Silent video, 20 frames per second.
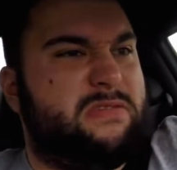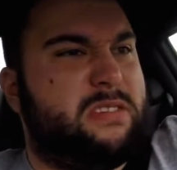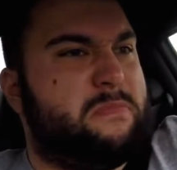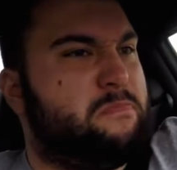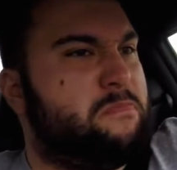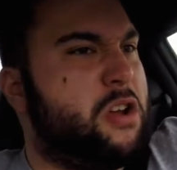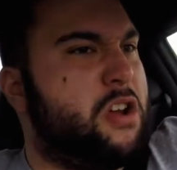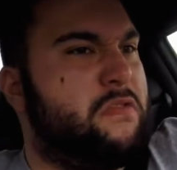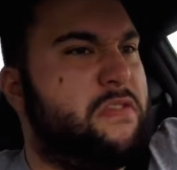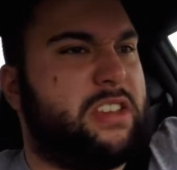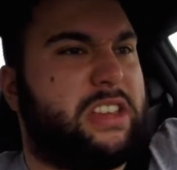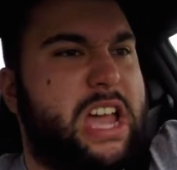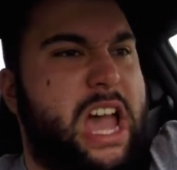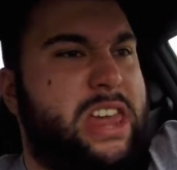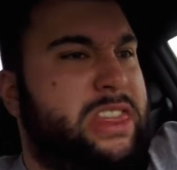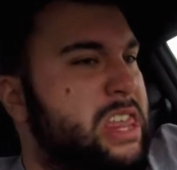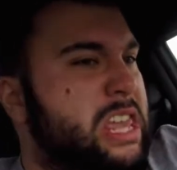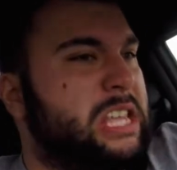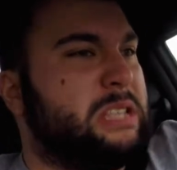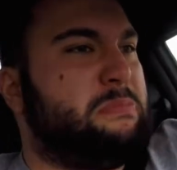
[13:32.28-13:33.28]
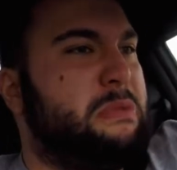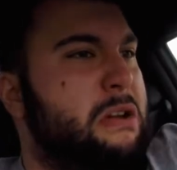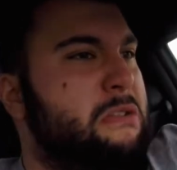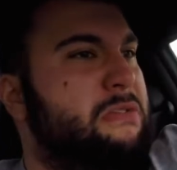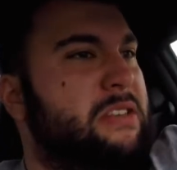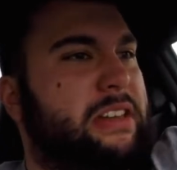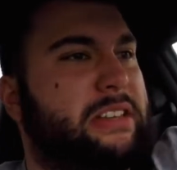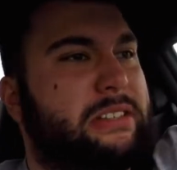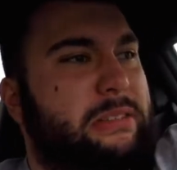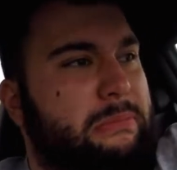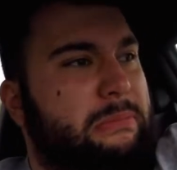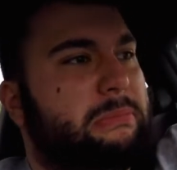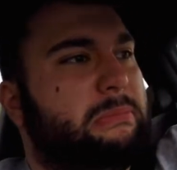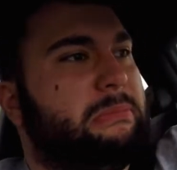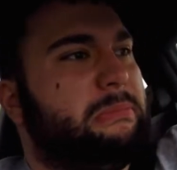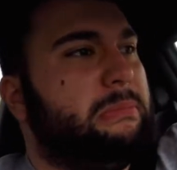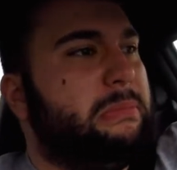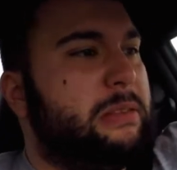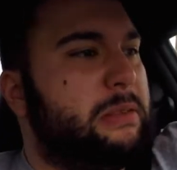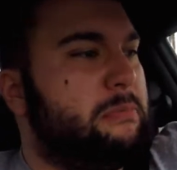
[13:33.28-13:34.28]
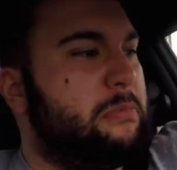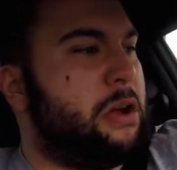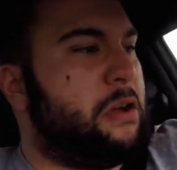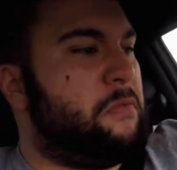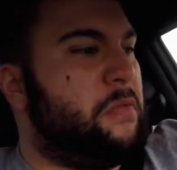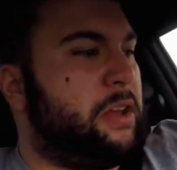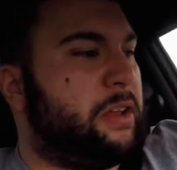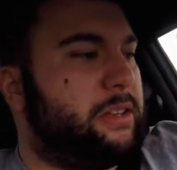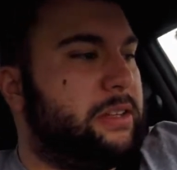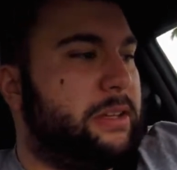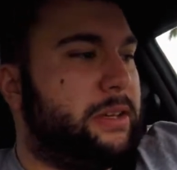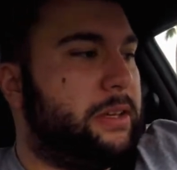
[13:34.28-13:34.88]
perfect. I think it's perfect. Perfect.